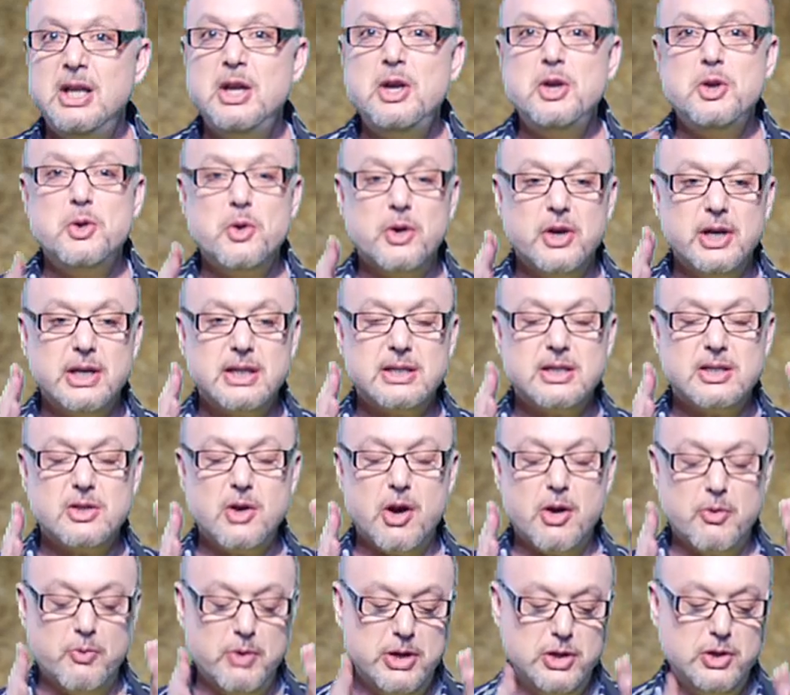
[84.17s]
you're going to
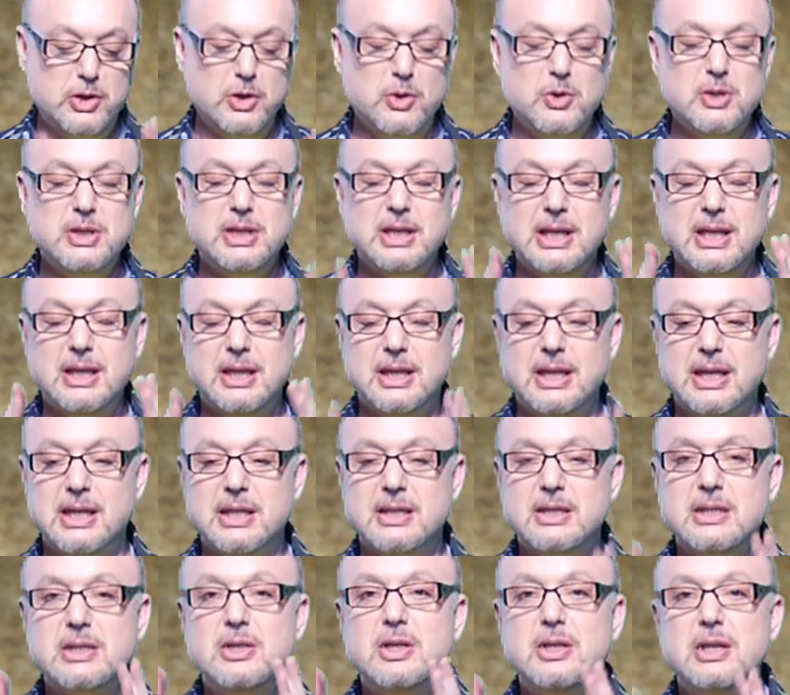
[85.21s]
start reducing
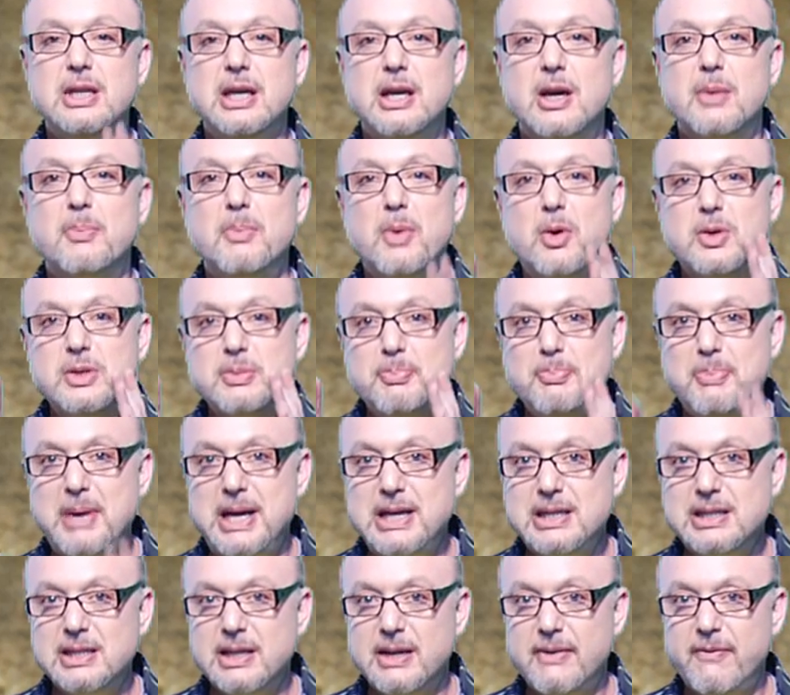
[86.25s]
things to their most
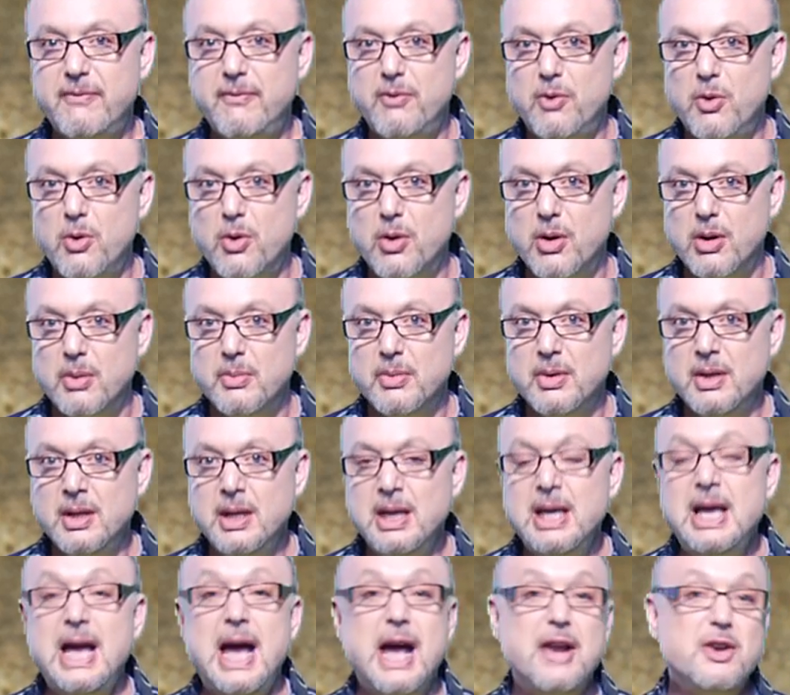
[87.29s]
basic form.
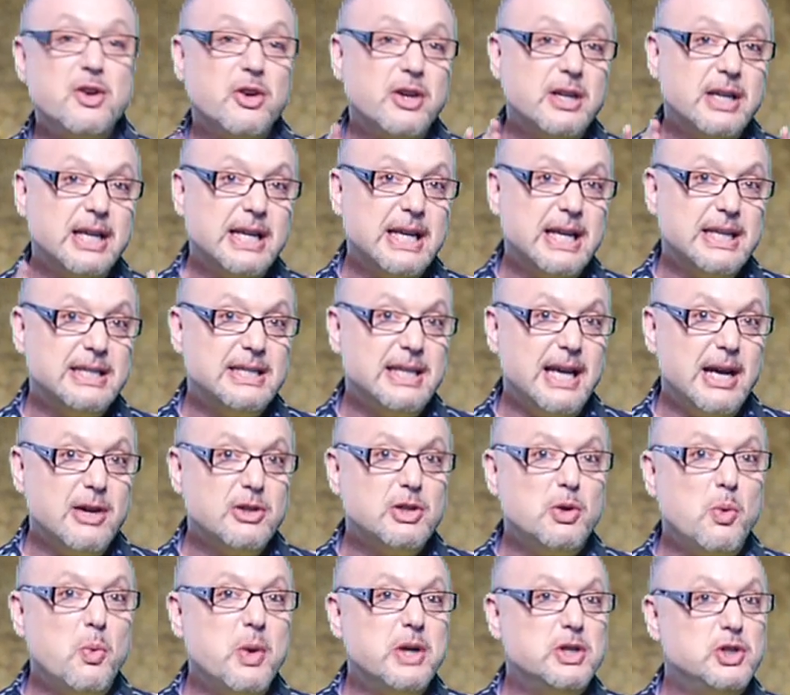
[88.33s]
And you're going to get down
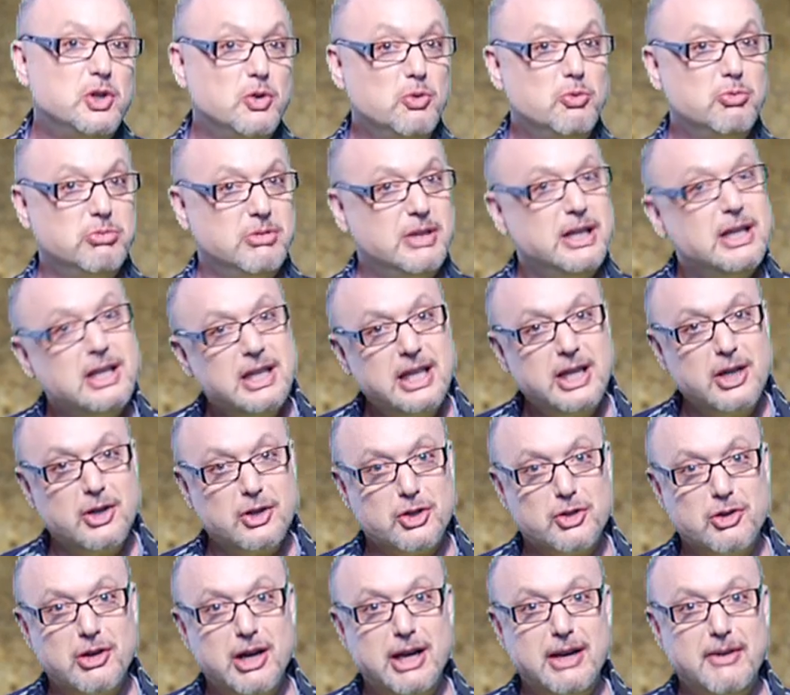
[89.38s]
to what you really are
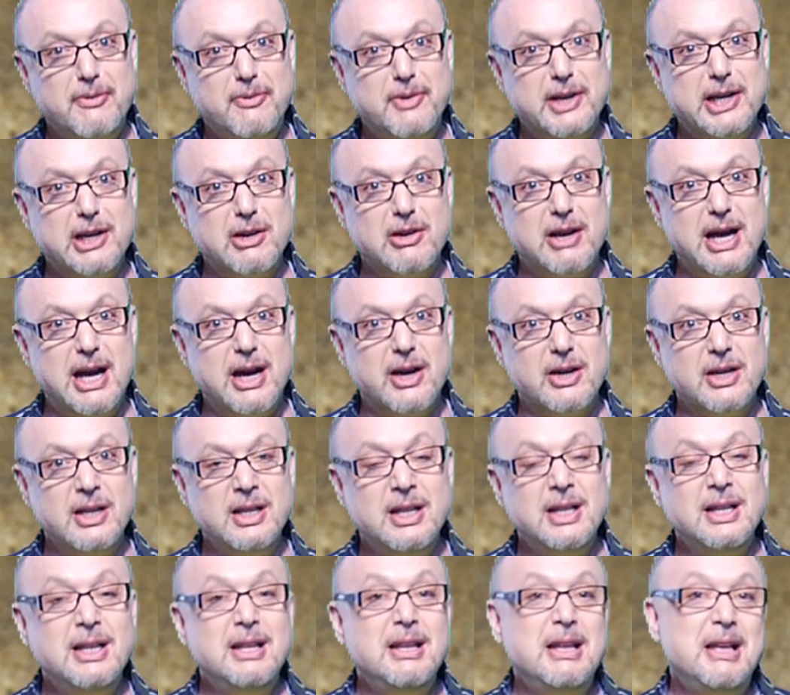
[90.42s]
trying to figure out.
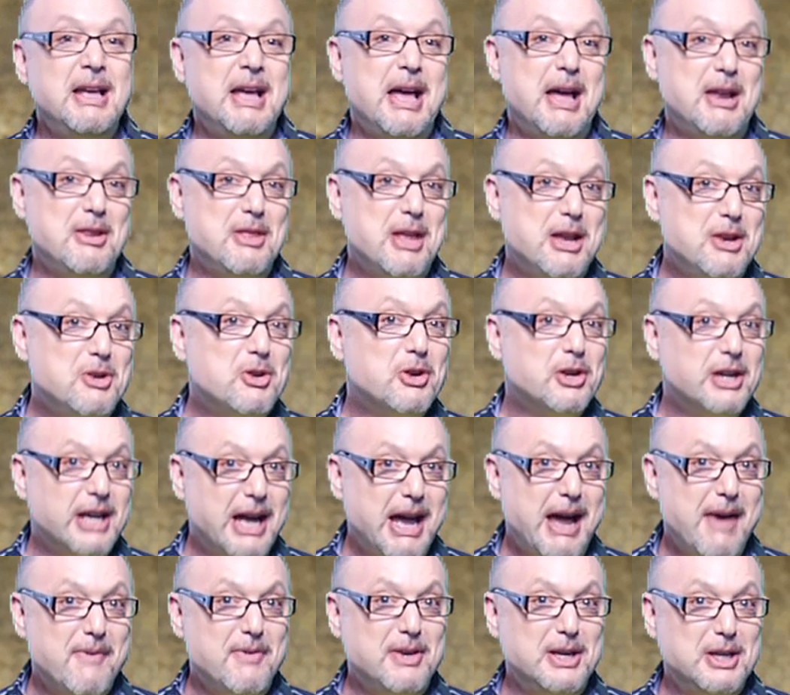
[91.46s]
And then you're going to
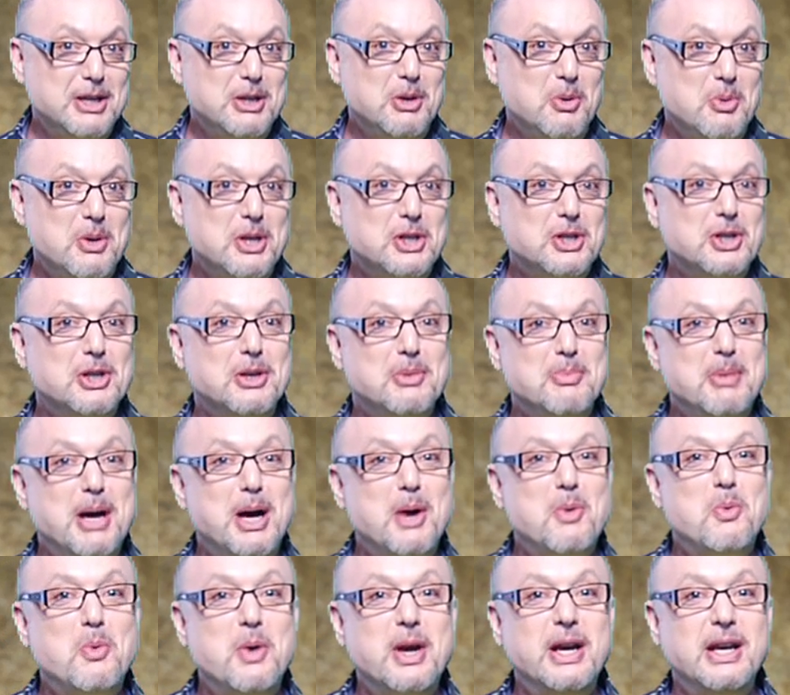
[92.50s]
have an intuition
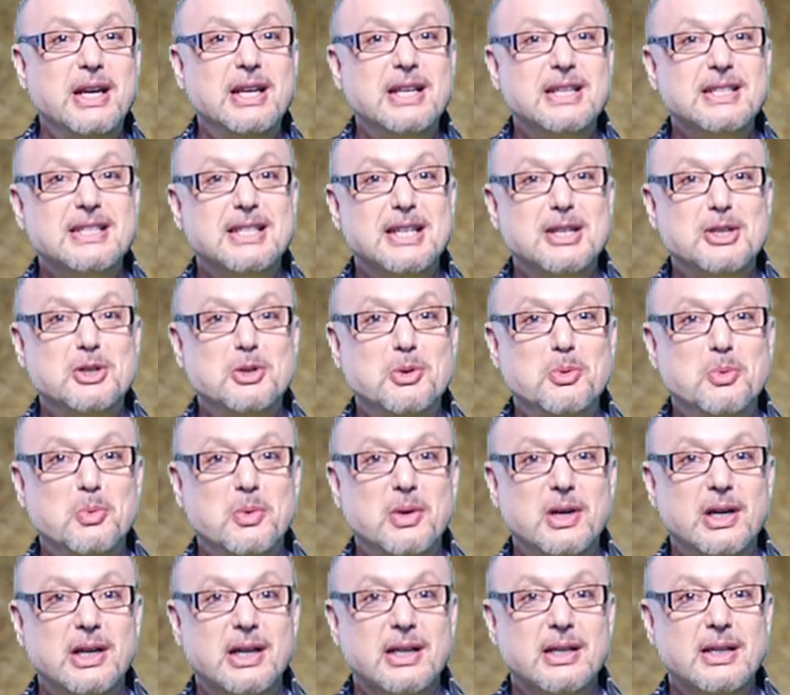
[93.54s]
about what it is that you
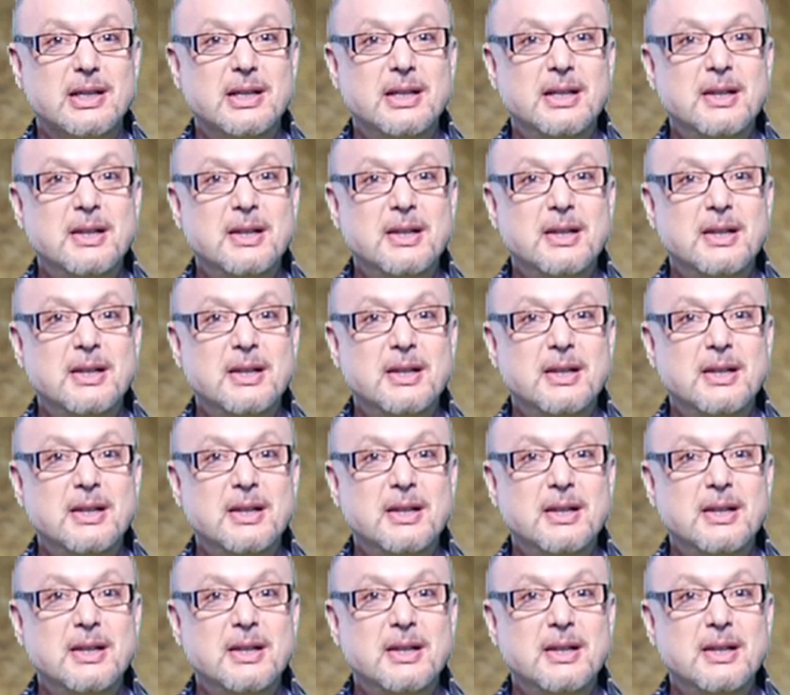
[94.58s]
want.